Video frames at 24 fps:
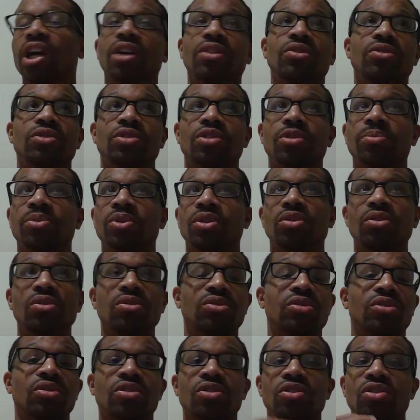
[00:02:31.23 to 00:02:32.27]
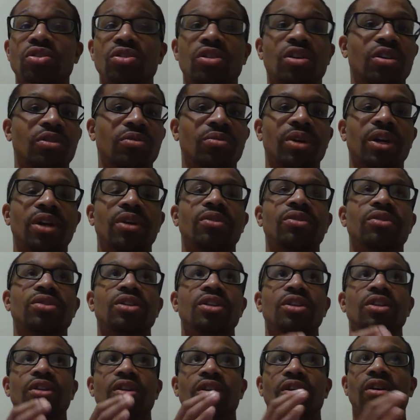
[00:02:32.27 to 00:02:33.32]
actors, the producers, the songwriters
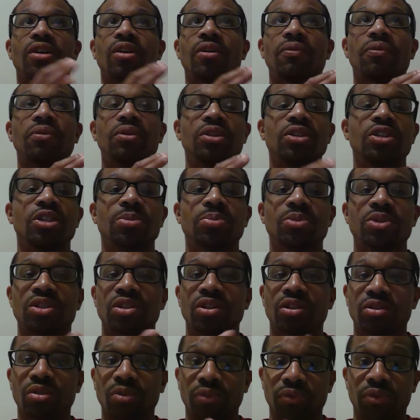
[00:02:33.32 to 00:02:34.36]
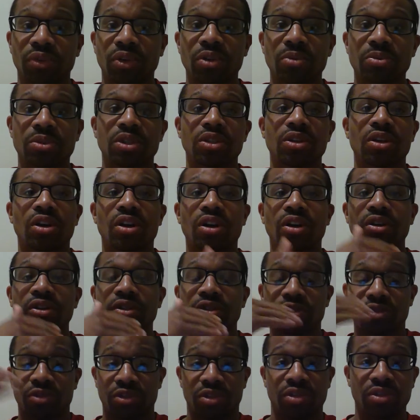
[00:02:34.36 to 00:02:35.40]
uh, for these particular films, and the
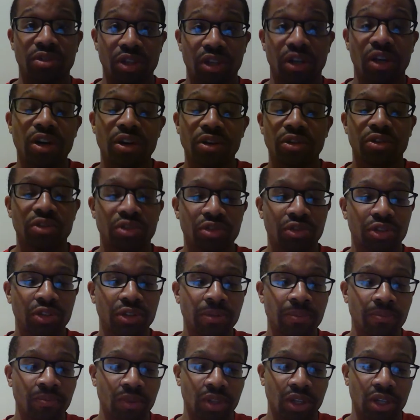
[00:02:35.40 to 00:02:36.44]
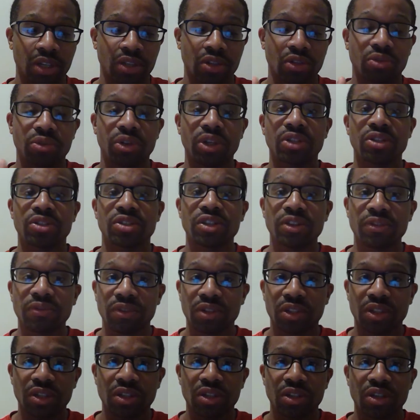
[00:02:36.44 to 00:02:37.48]
artists, artistry, and the
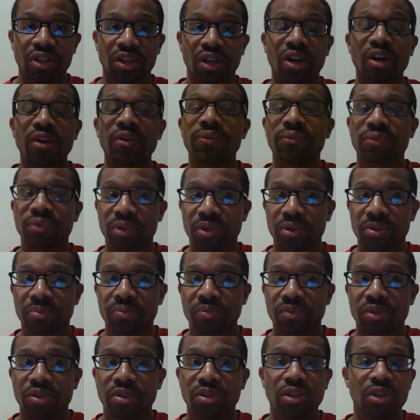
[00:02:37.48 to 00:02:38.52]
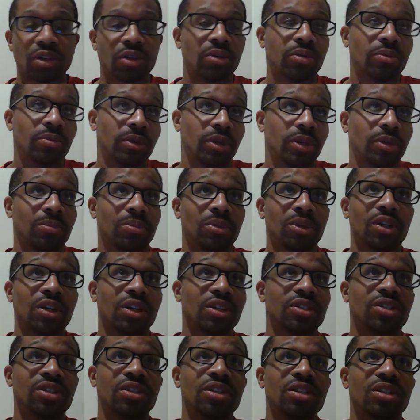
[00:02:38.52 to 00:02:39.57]
creativity of film, you know, and
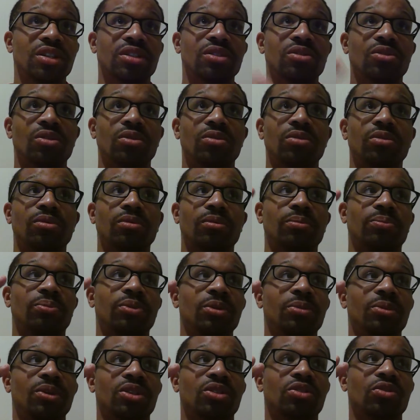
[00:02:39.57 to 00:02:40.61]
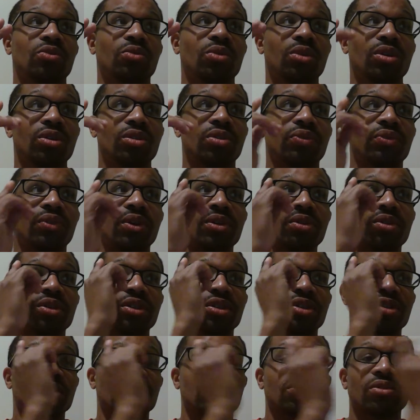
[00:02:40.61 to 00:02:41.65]
because it is, you know, pretty much the world's
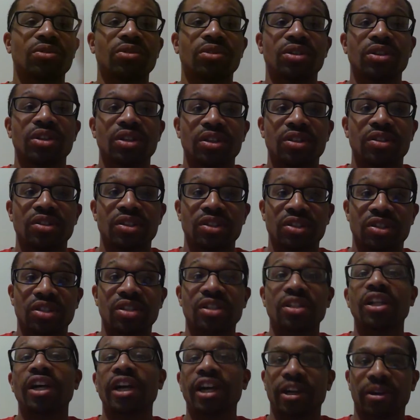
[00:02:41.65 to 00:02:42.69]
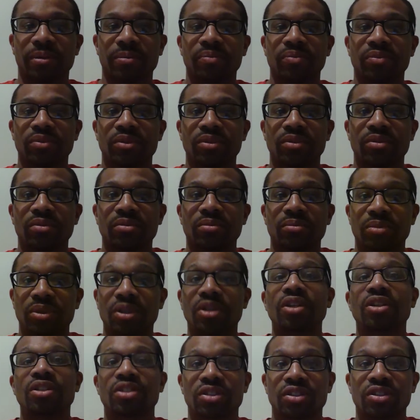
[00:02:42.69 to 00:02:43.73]
focus is on this slap
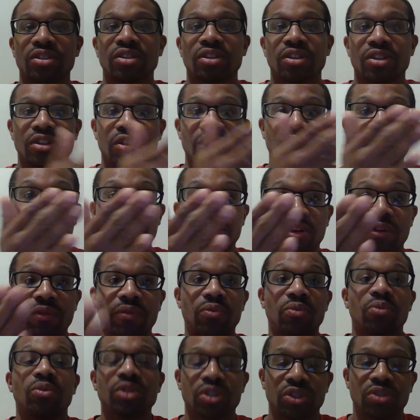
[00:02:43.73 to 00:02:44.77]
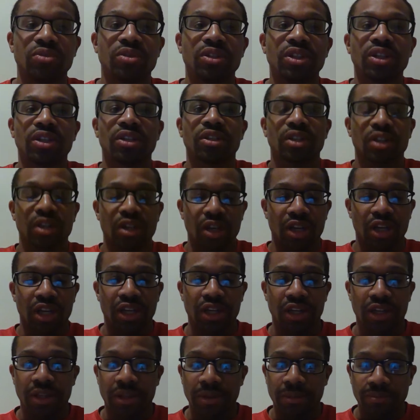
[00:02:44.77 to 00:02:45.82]
because of what you did.
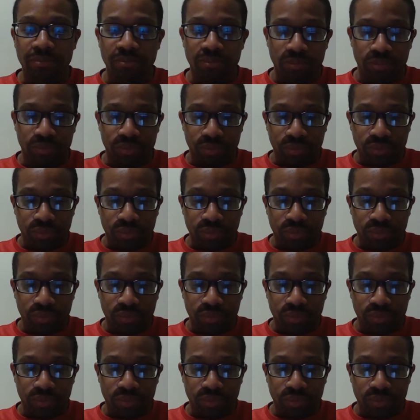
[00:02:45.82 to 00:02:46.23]
And